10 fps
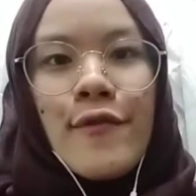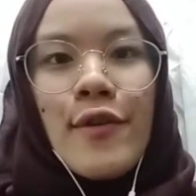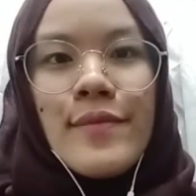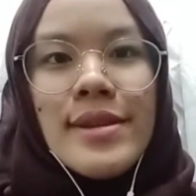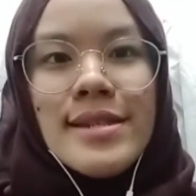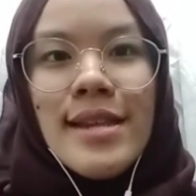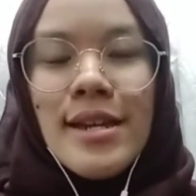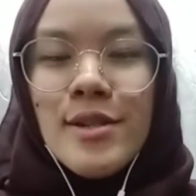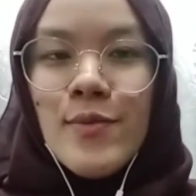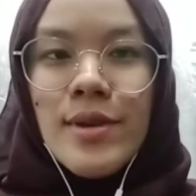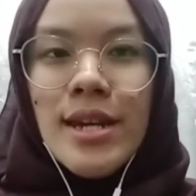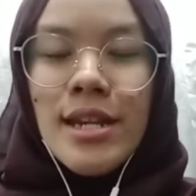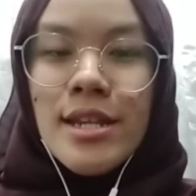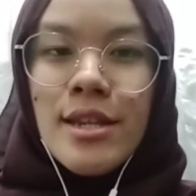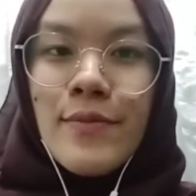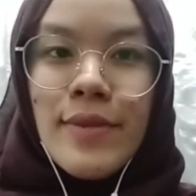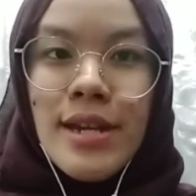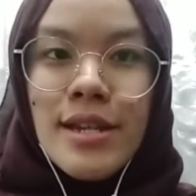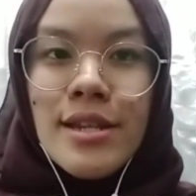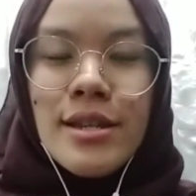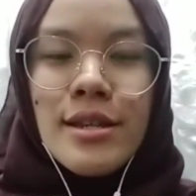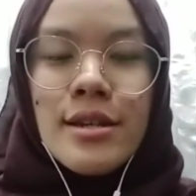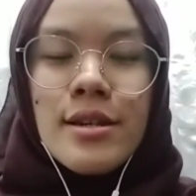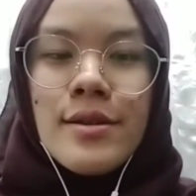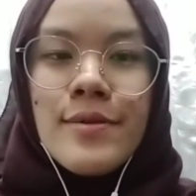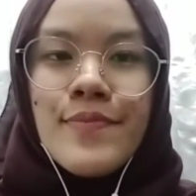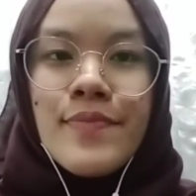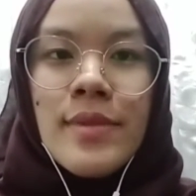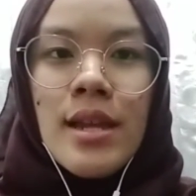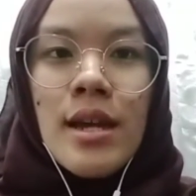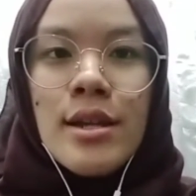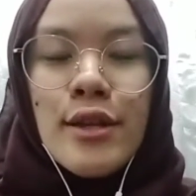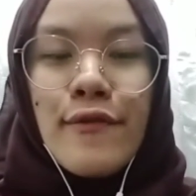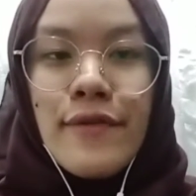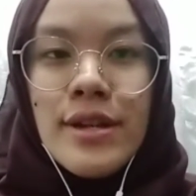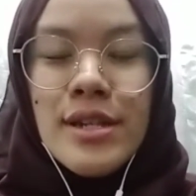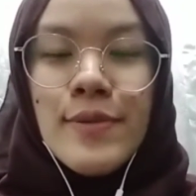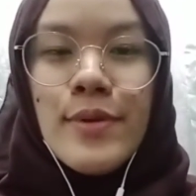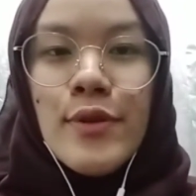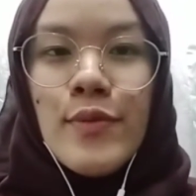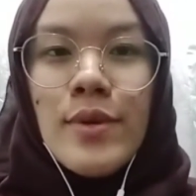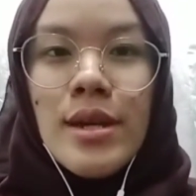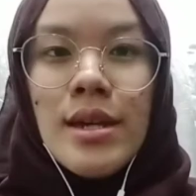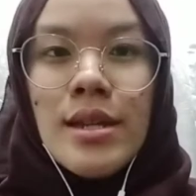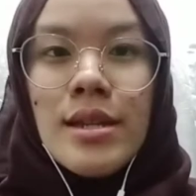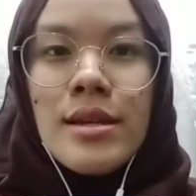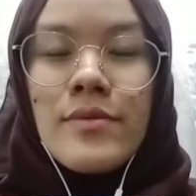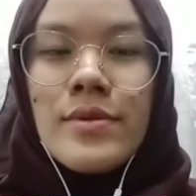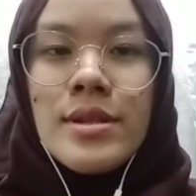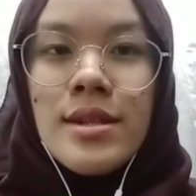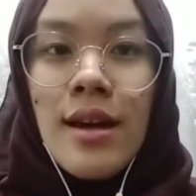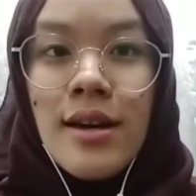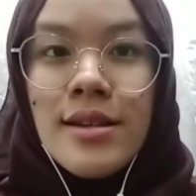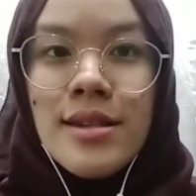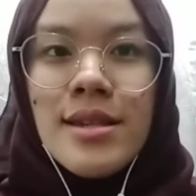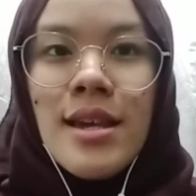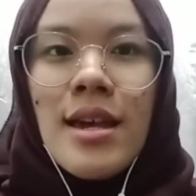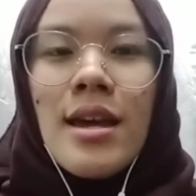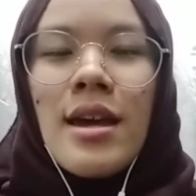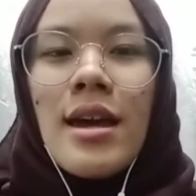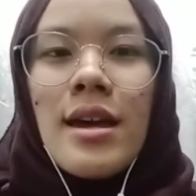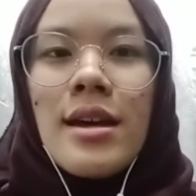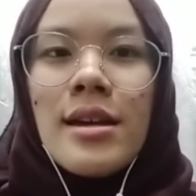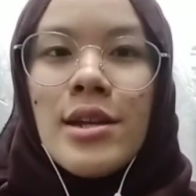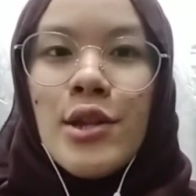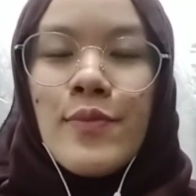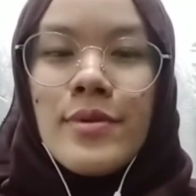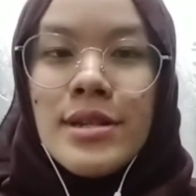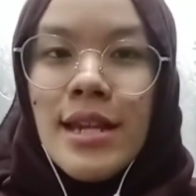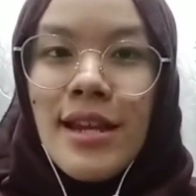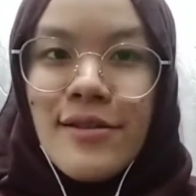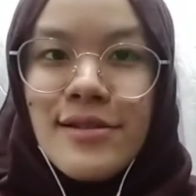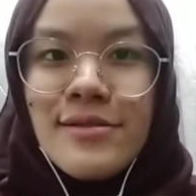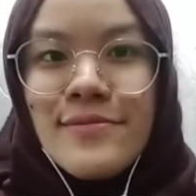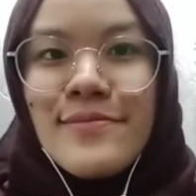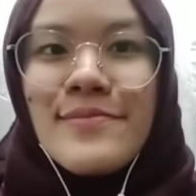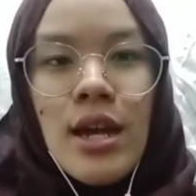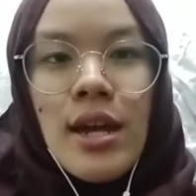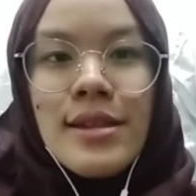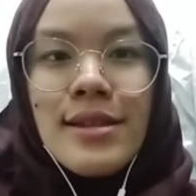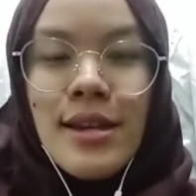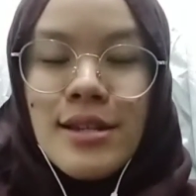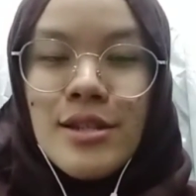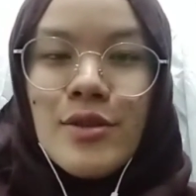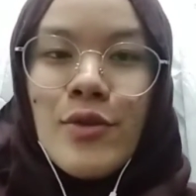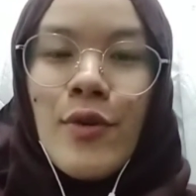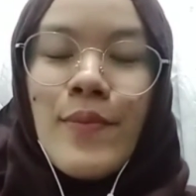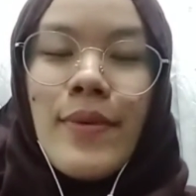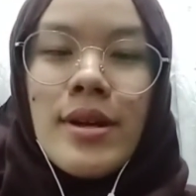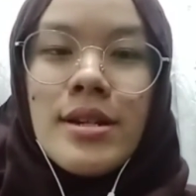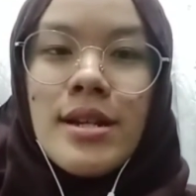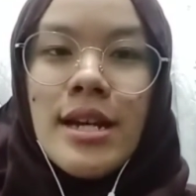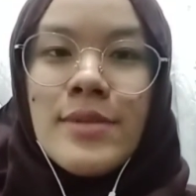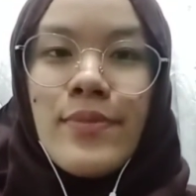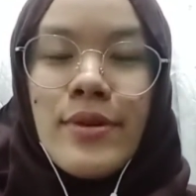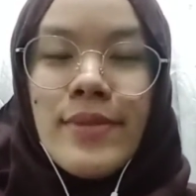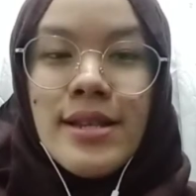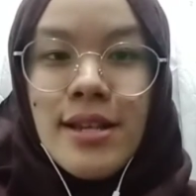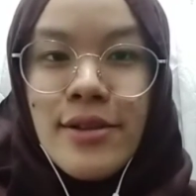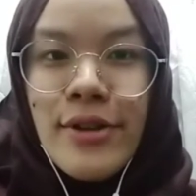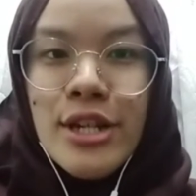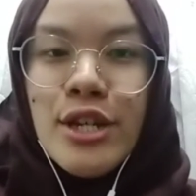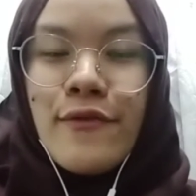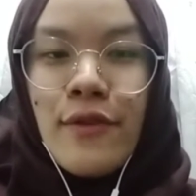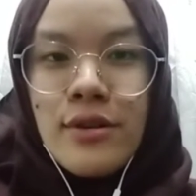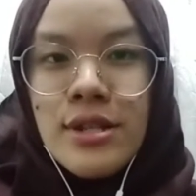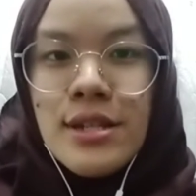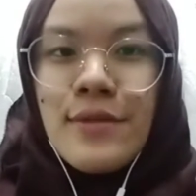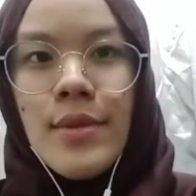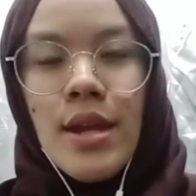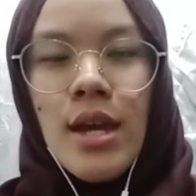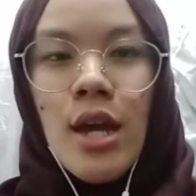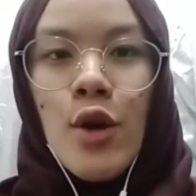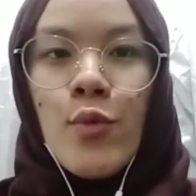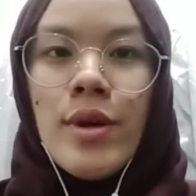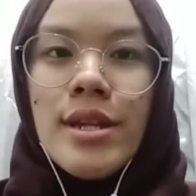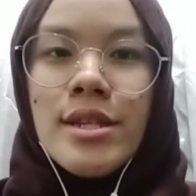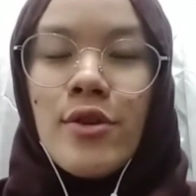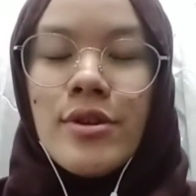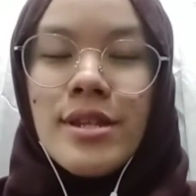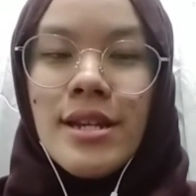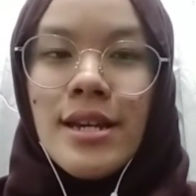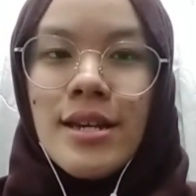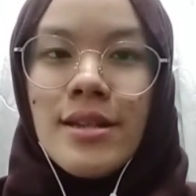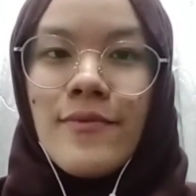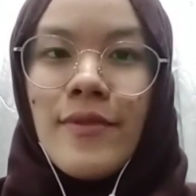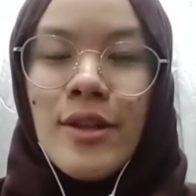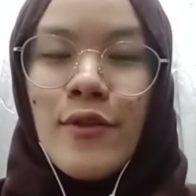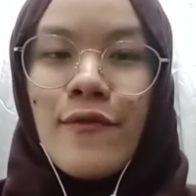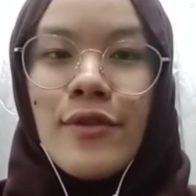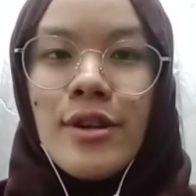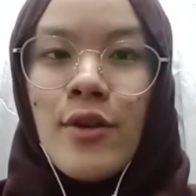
From this test, we can determine the difference between the results and the percent error. Thus, to compare the experimental reaction force with the theoretical value for the